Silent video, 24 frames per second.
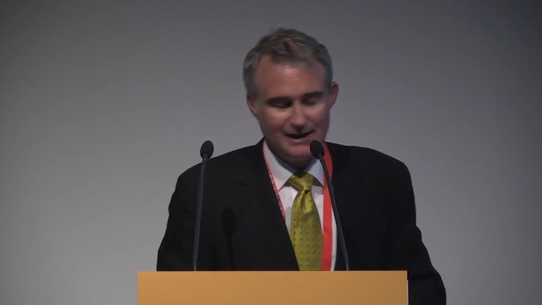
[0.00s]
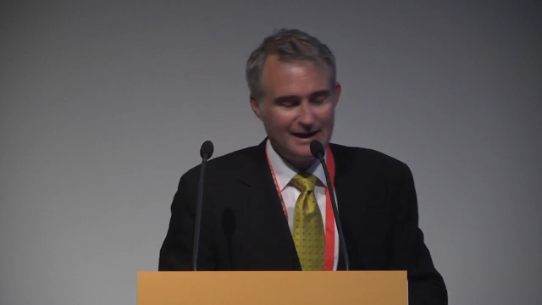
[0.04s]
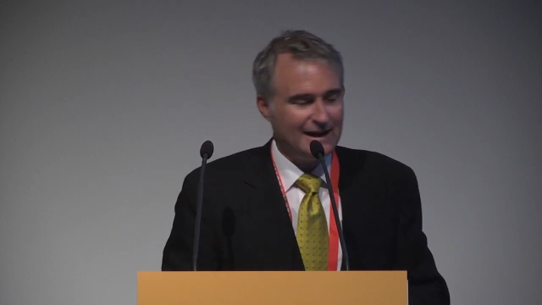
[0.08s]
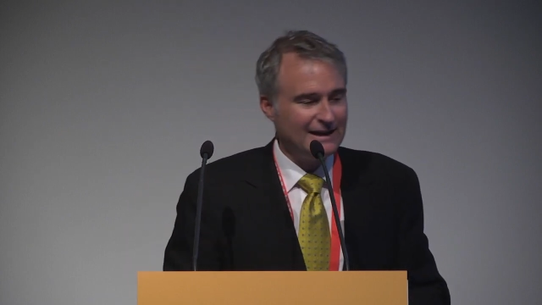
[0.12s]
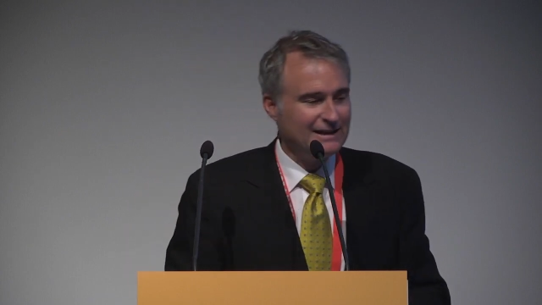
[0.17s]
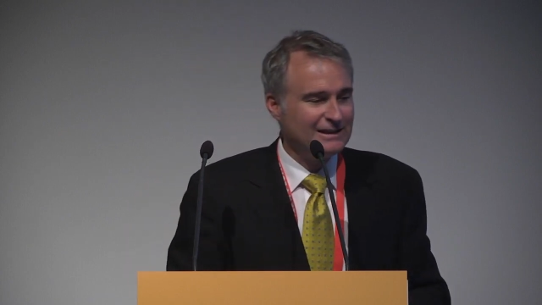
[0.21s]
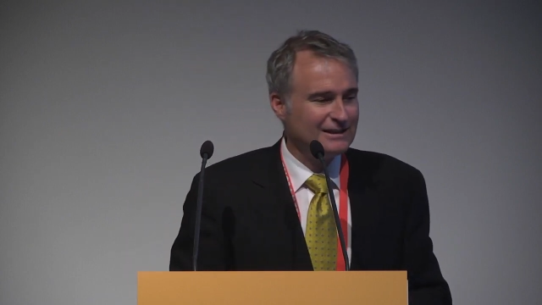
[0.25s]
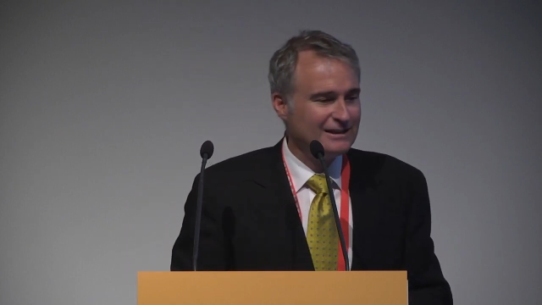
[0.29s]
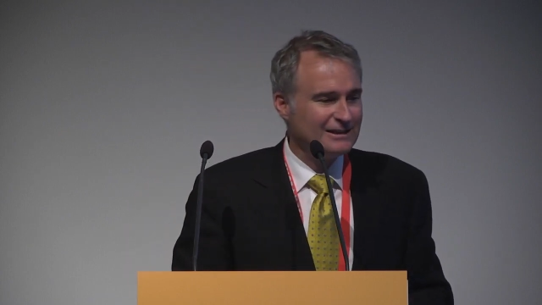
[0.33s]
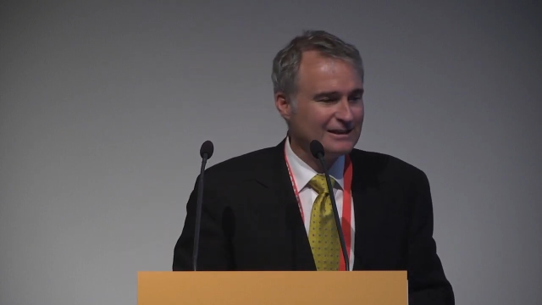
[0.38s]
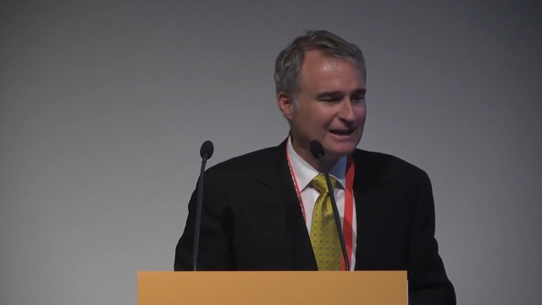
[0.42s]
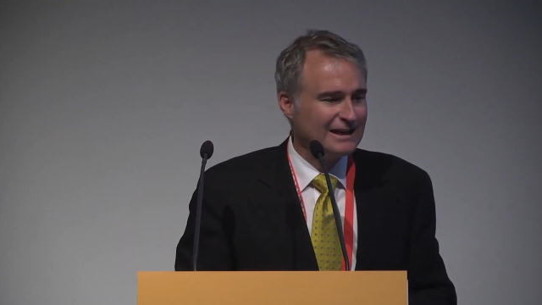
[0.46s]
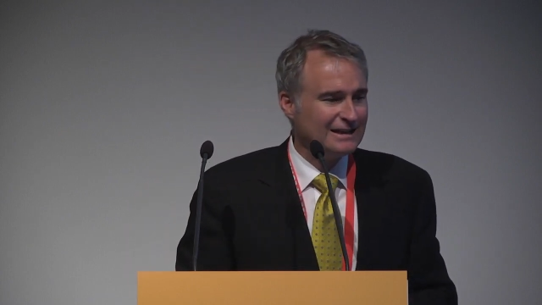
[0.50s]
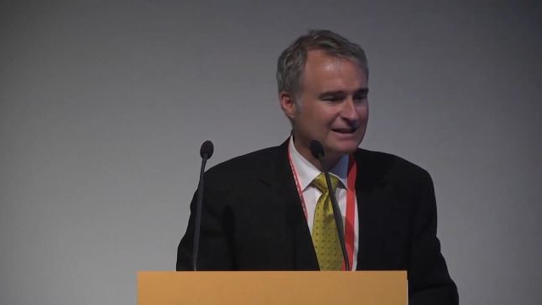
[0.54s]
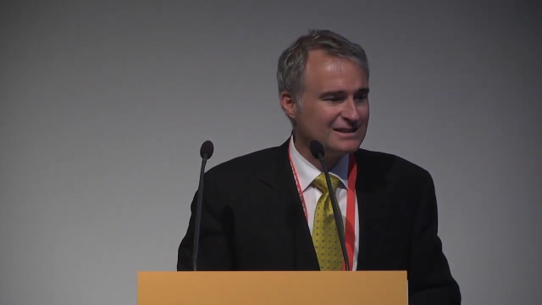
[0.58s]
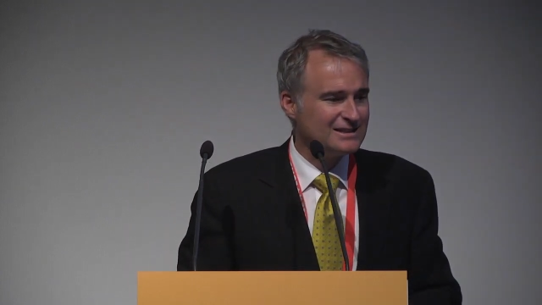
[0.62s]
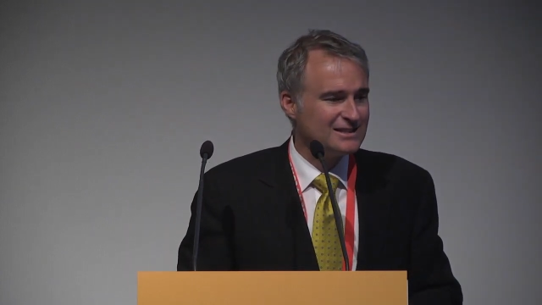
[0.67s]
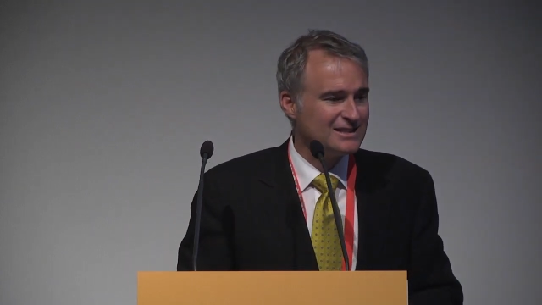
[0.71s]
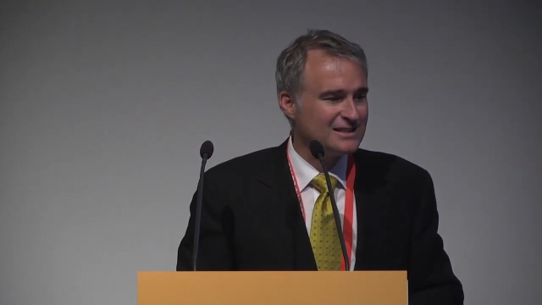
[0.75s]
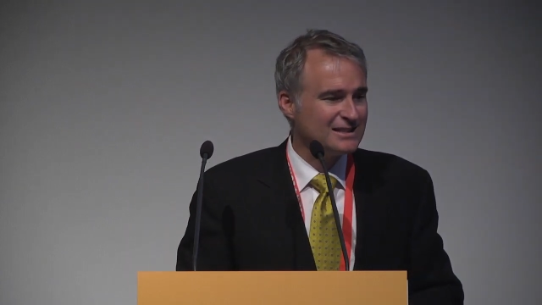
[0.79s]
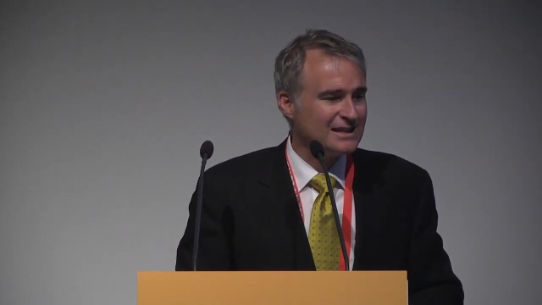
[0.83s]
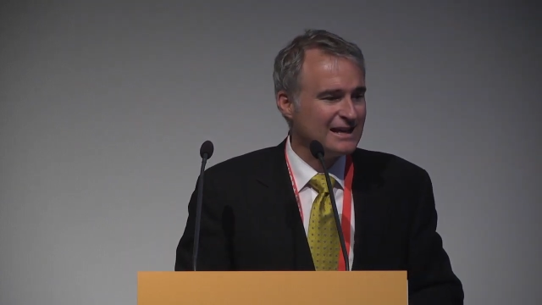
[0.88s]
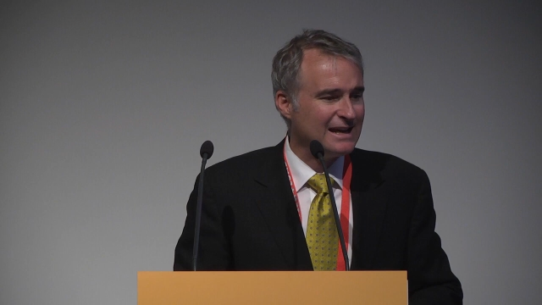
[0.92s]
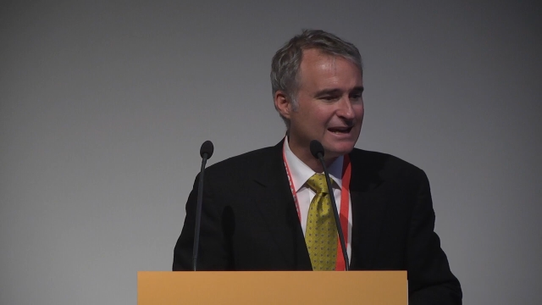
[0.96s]
In the United
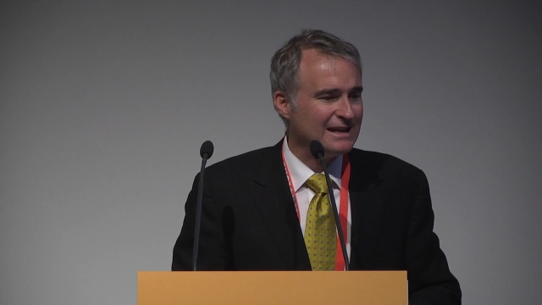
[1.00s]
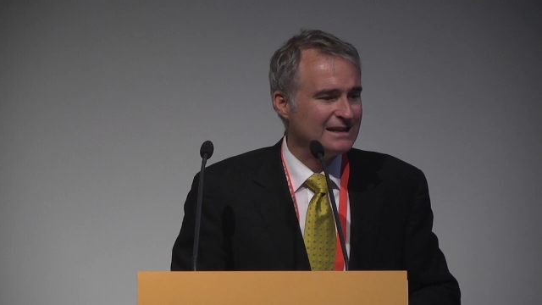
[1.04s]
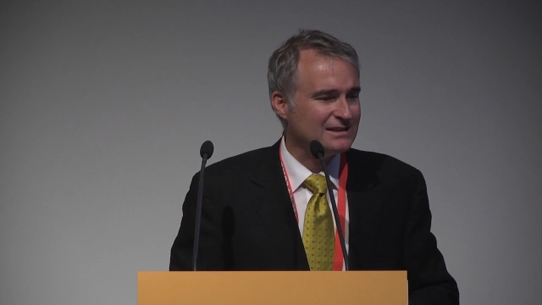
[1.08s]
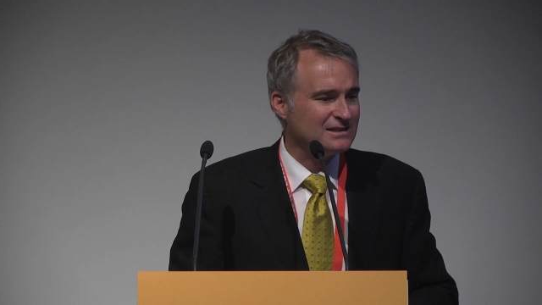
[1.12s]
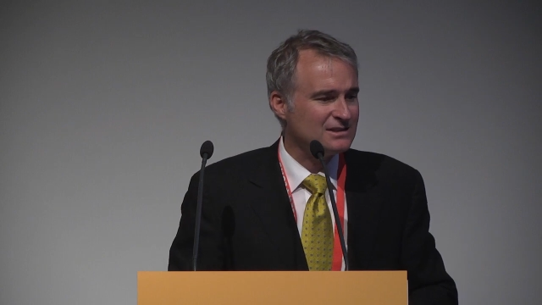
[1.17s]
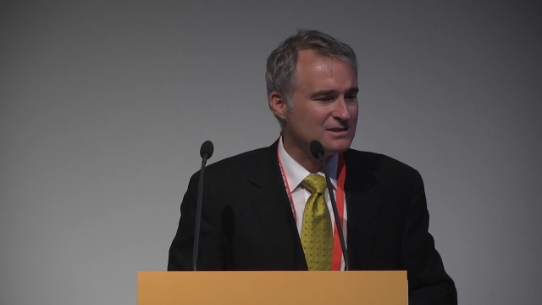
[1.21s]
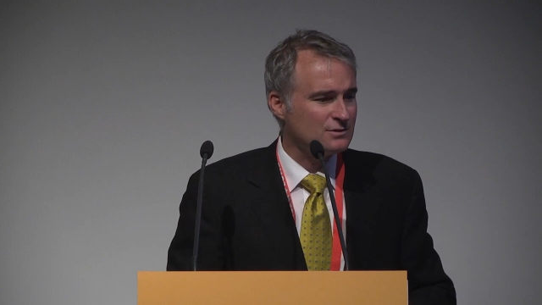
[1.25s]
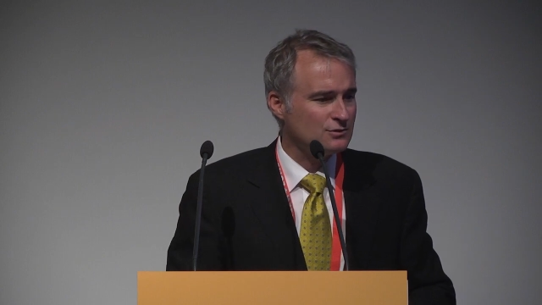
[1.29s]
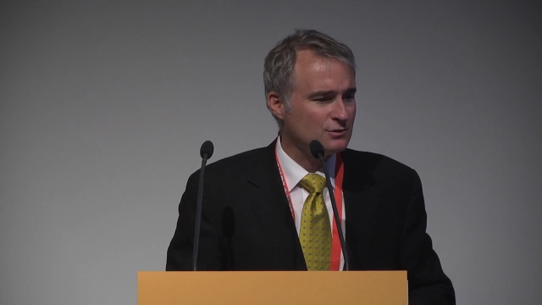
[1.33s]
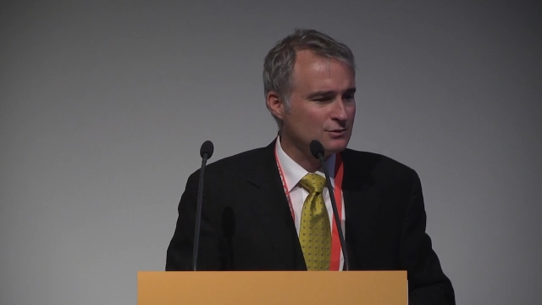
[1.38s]
States,